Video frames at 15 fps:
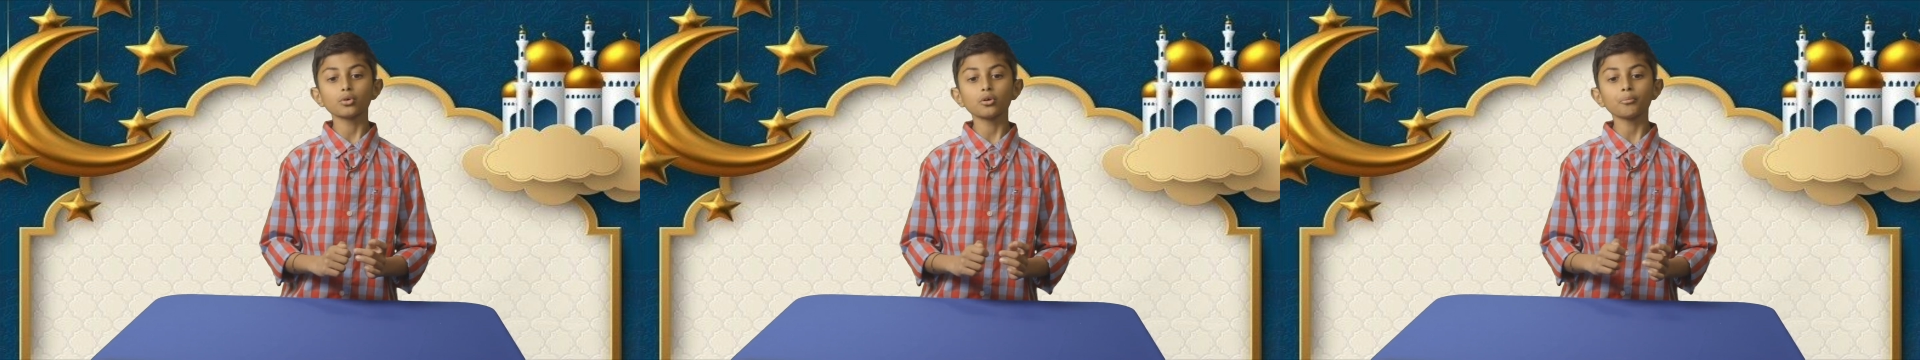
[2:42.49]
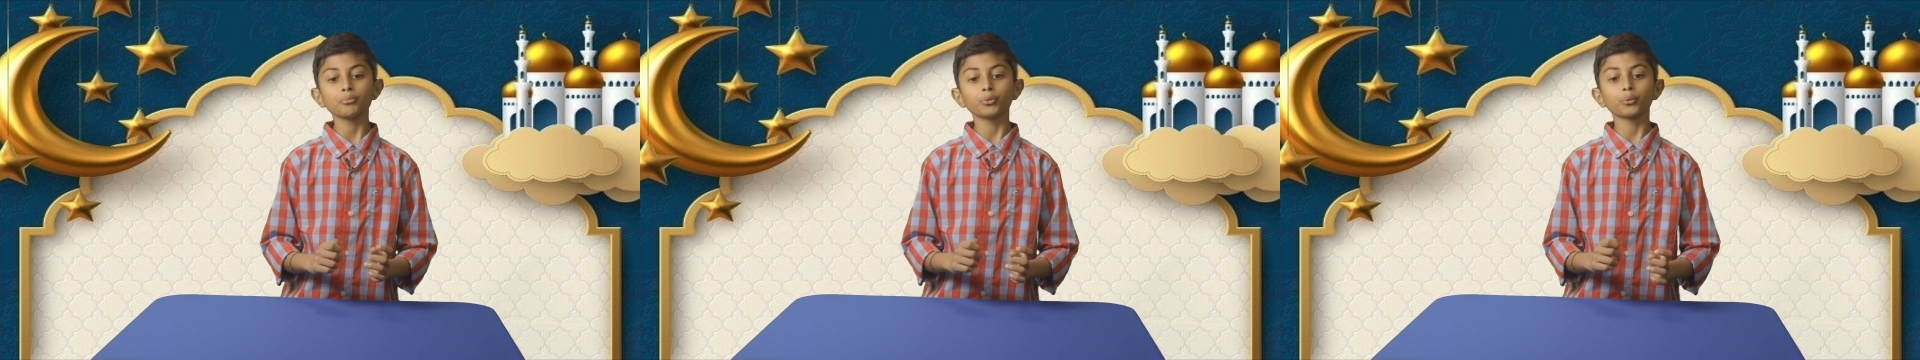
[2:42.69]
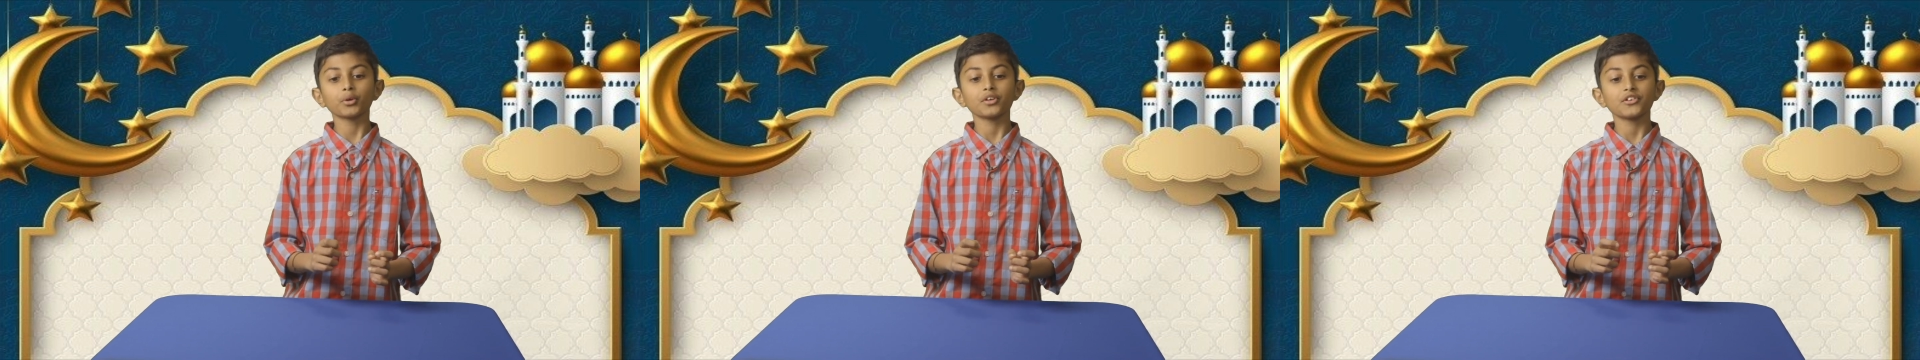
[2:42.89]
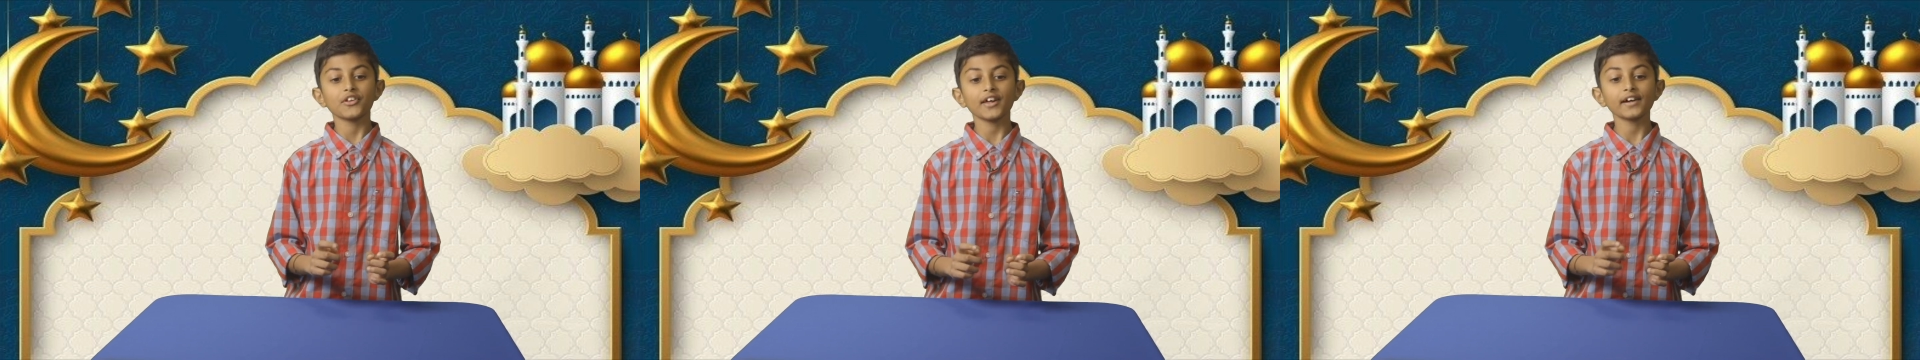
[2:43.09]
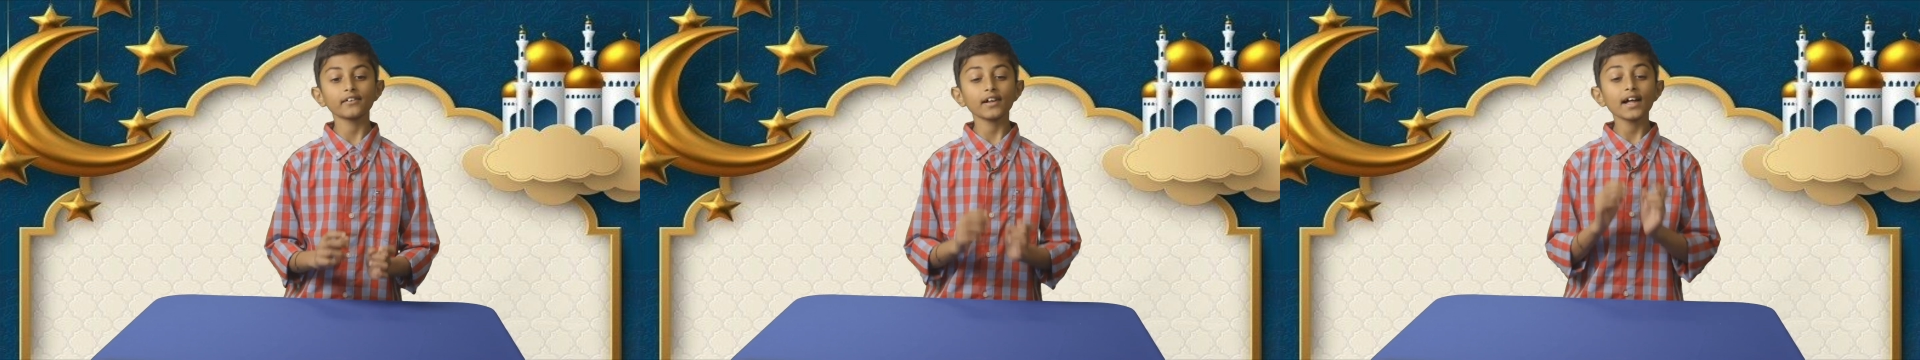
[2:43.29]
whom you can
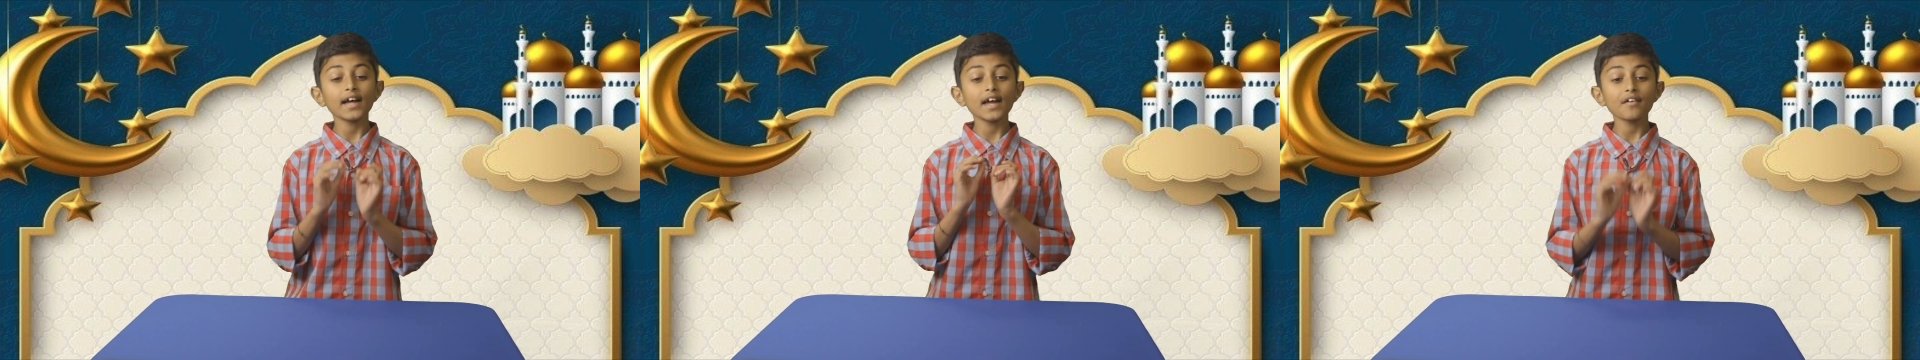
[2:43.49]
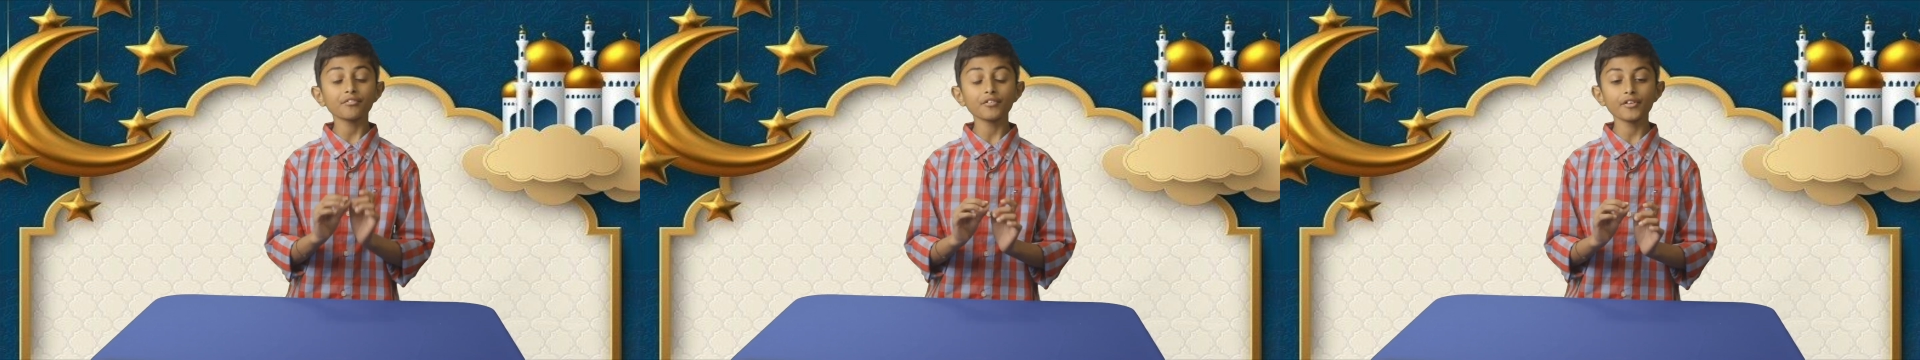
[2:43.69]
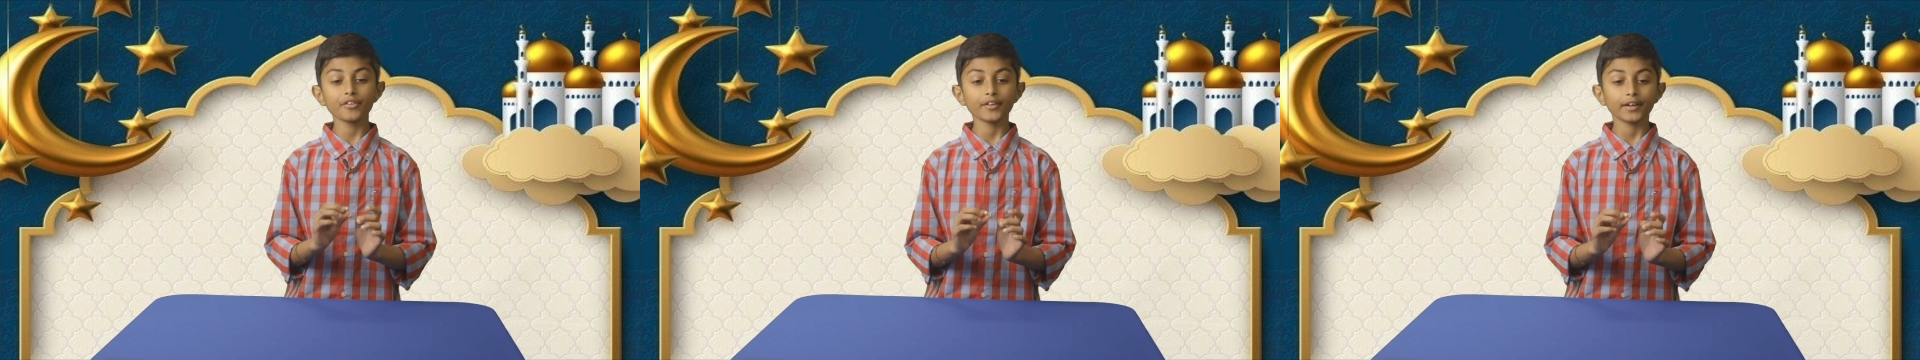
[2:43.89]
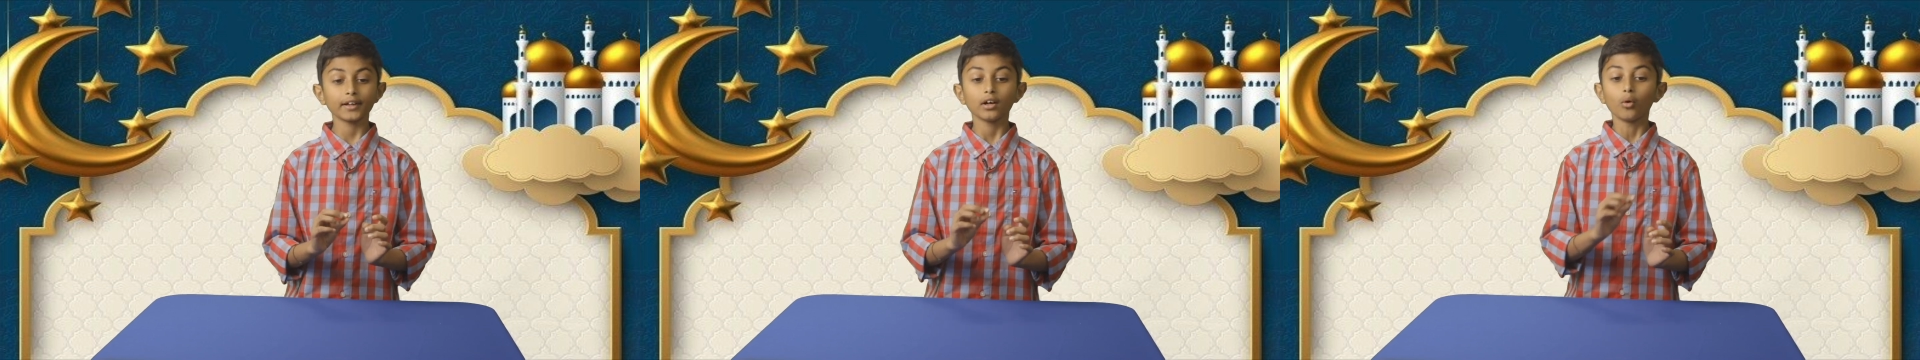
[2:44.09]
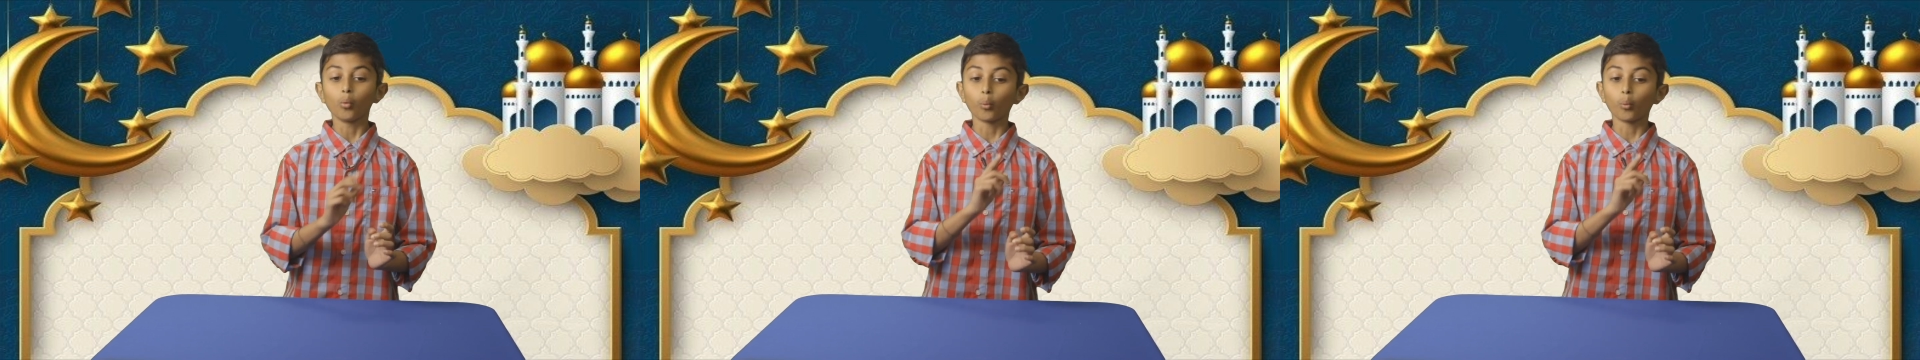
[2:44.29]
tell everything